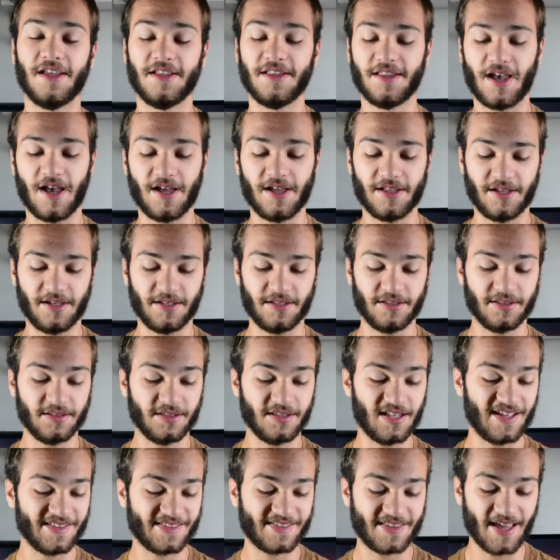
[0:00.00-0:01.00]
that I,
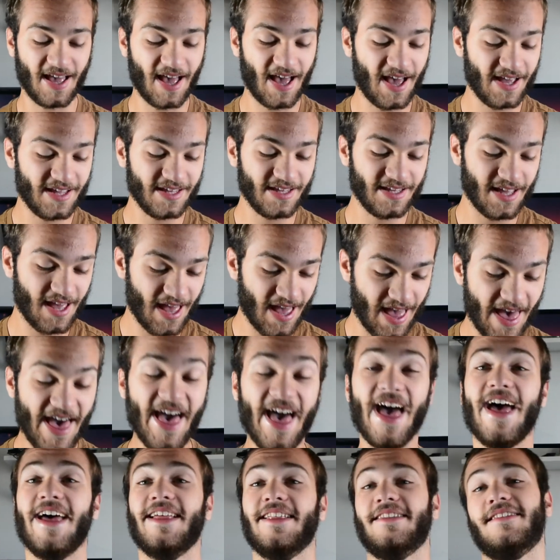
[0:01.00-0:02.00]
that I
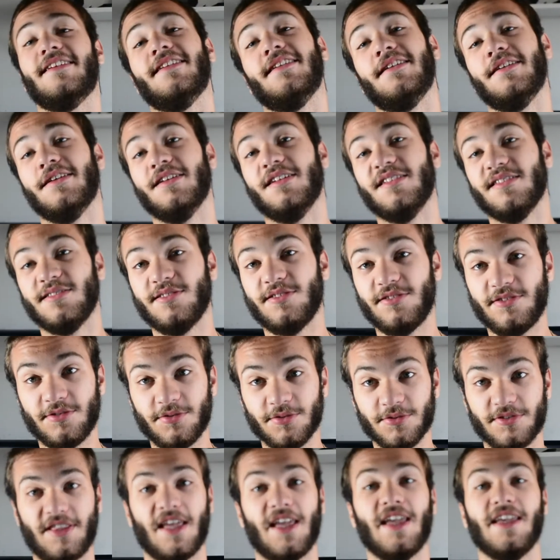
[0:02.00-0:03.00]
had
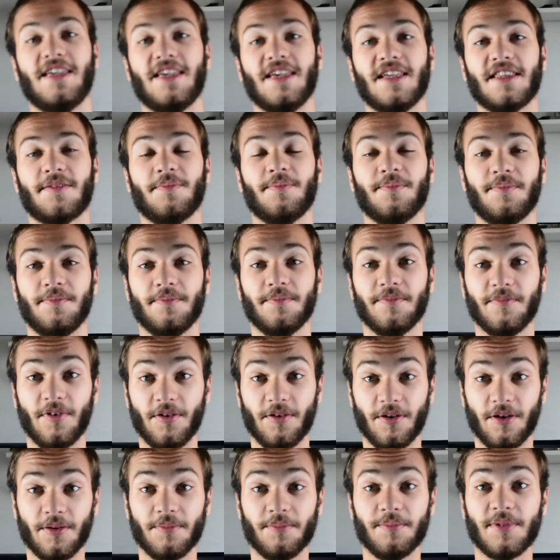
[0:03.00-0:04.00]
to take it
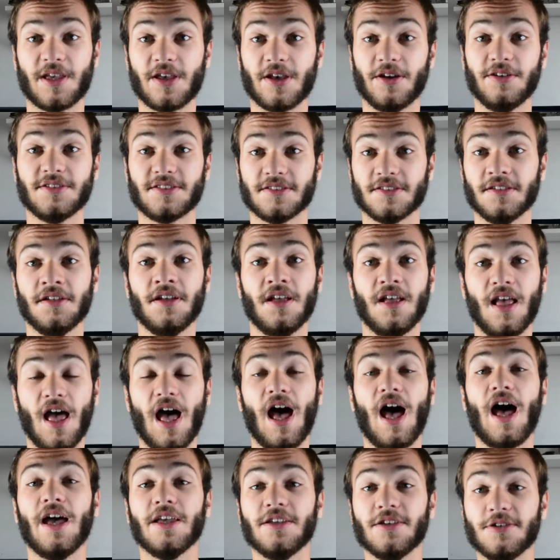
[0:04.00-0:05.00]
because I